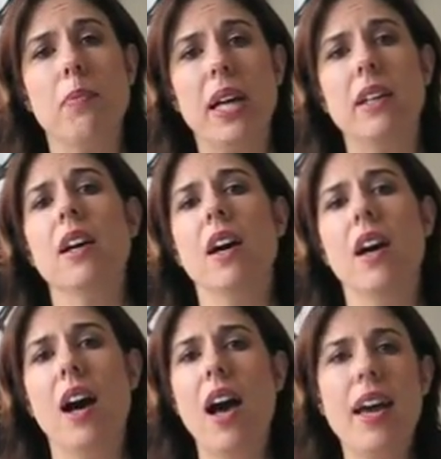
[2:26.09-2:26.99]
But
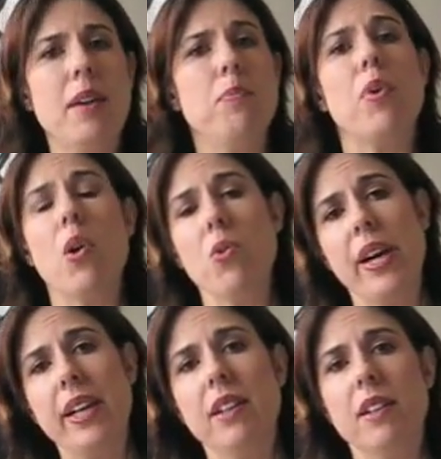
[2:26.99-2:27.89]
I
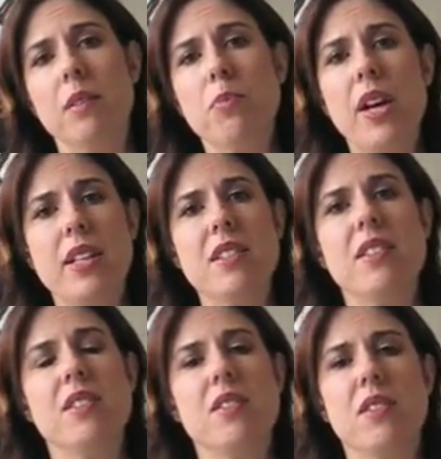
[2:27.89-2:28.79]
prorate
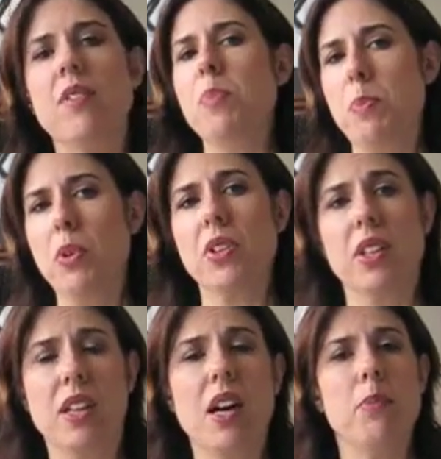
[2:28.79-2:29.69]
prices if people are going
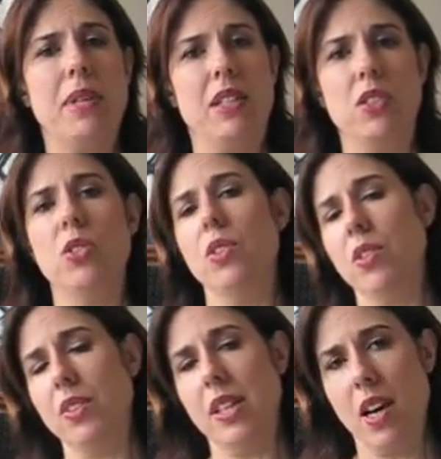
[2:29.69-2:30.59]
to come in 2 to
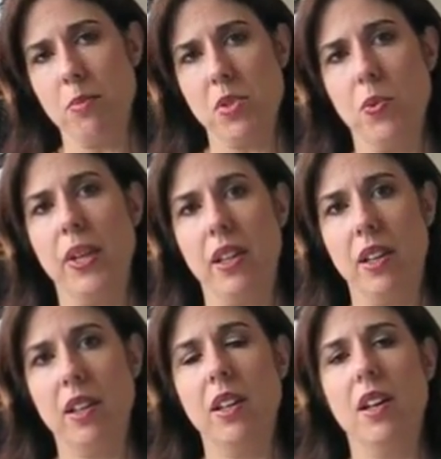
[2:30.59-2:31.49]
3 times a week.